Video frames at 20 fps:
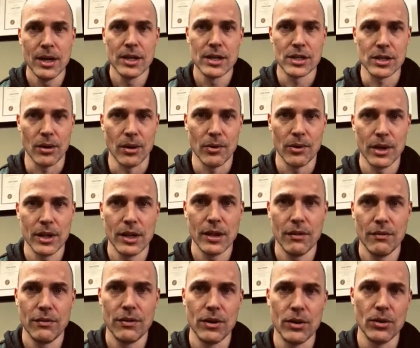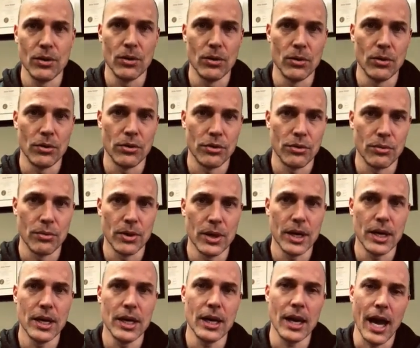So I want to give you
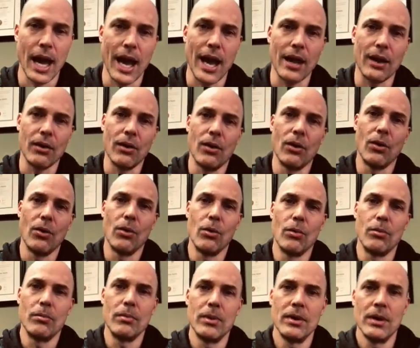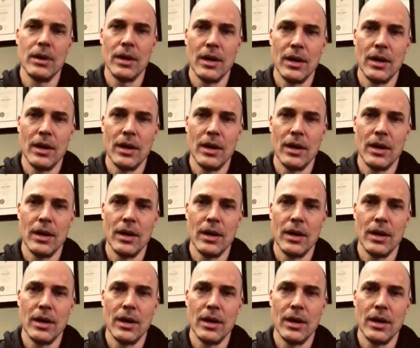3 at-home